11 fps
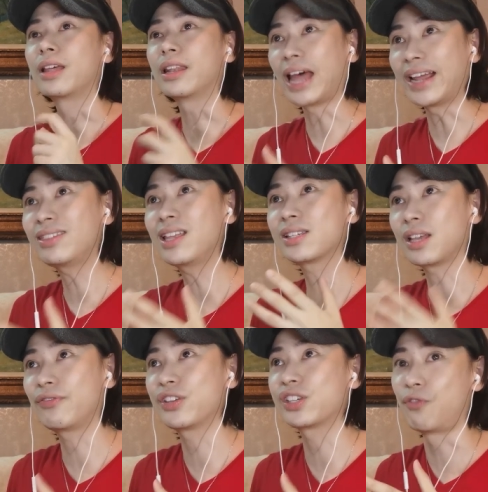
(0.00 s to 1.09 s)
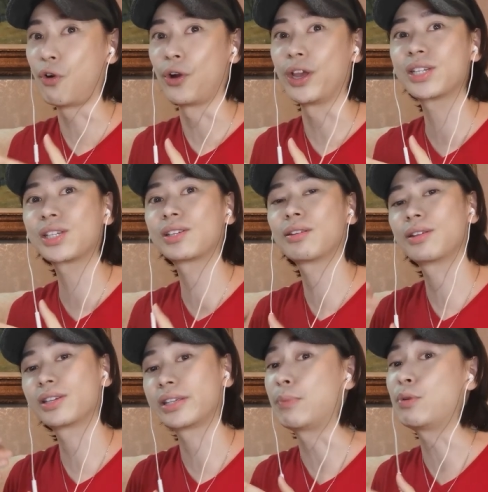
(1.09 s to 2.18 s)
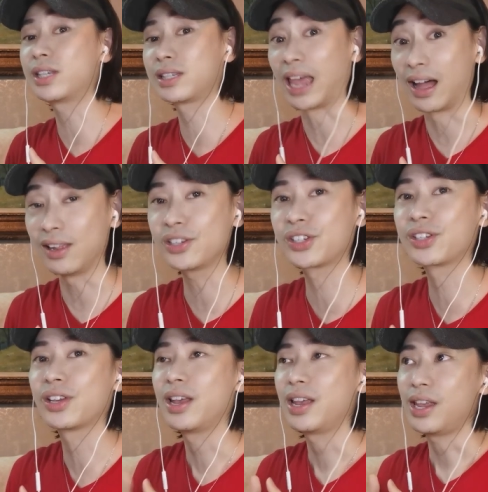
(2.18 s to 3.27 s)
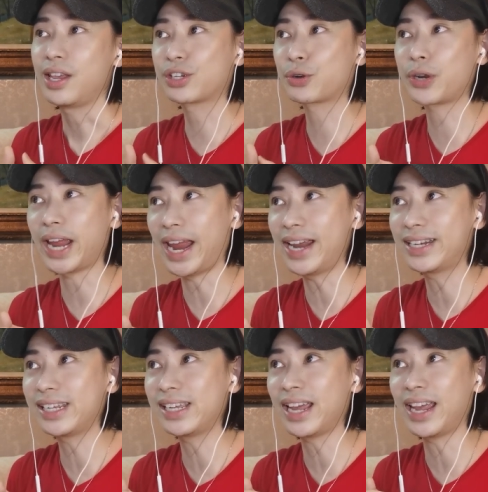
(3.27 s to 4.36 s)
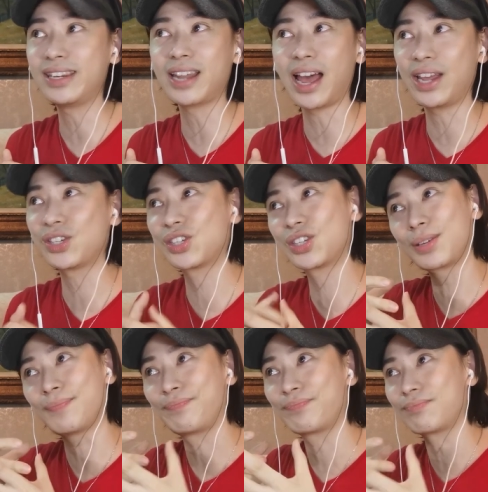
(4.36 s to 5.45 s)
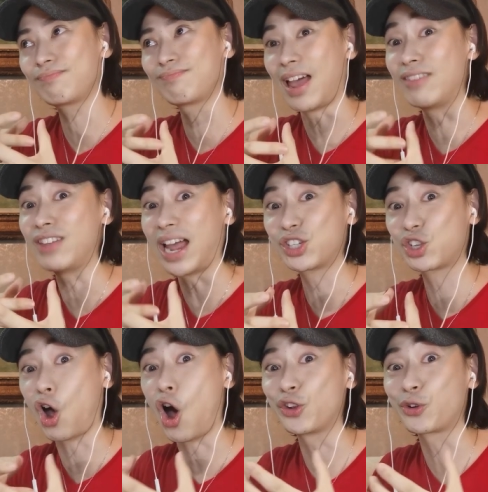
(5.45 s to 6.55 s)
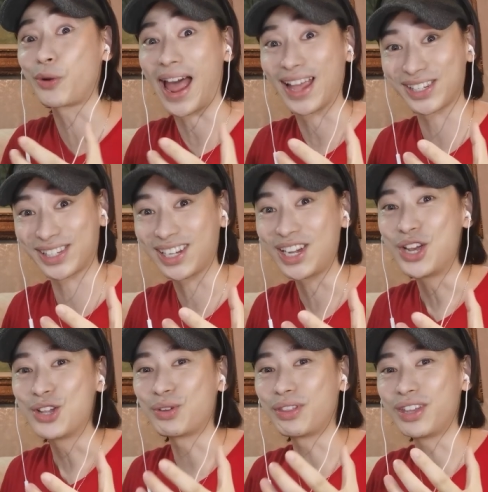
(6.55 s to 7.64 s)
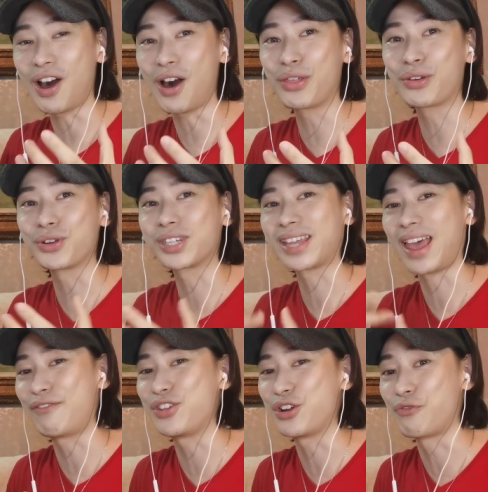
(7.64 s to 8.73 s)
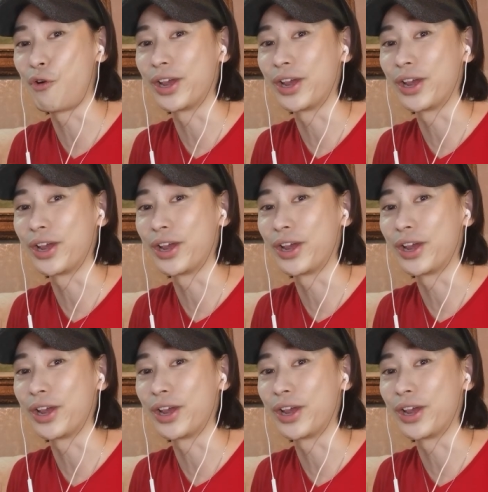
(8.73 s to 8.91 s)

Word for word: The lightness of his voice, same with Stell's, is creating a nice a nice contrast to the others' heavier